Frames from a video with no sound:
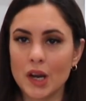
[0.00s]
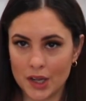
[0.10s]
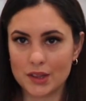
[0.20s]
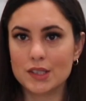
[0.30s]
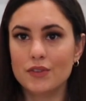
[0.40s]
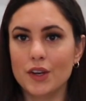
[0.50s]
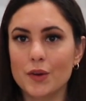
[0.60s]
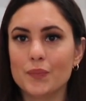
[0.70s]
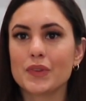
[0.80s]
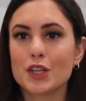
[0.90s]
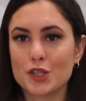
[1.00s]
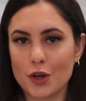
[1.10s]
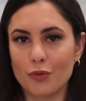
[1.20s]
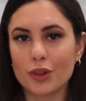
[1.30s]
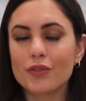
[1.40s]
like this video,
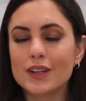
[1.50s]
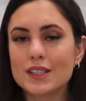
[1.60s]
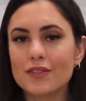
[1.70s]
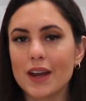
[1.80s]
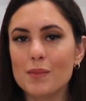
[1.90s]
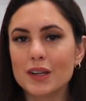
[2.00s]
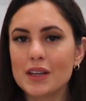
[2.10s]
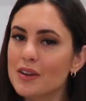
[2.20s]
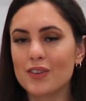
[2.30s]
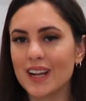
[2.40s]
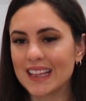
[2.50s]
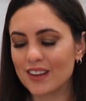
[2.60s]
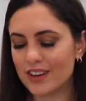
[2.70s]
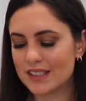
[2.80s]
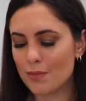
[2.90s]
share with your friends and family if you like
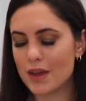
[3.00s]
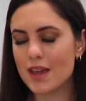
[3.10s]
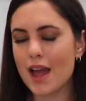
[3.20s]
the recipe,